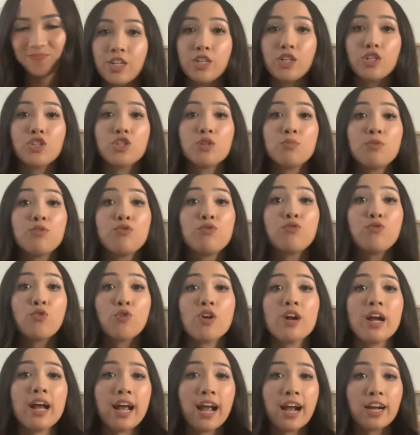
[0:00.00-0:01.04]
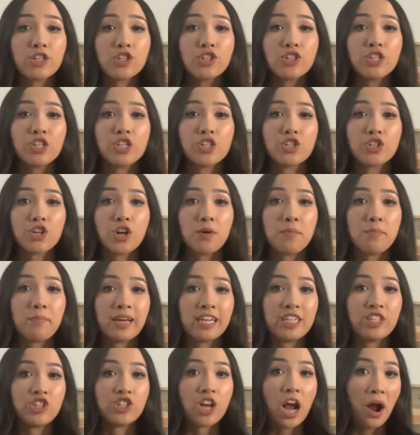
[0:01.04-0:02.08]
So before I actually start my
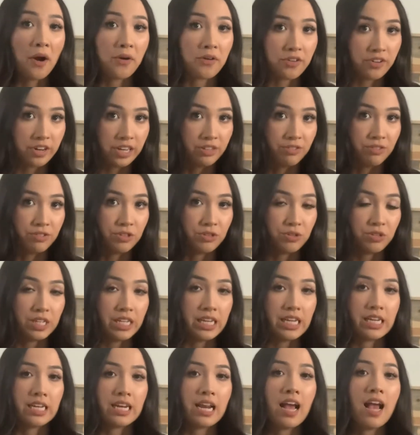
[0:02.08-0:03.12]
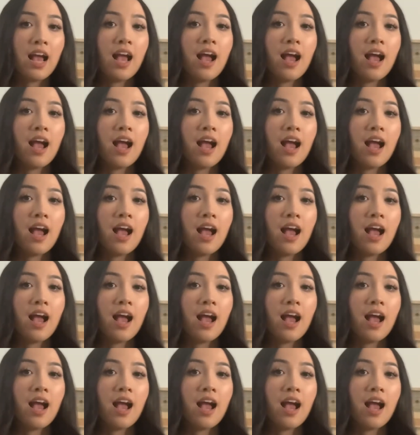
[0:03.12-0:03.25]
showering routine,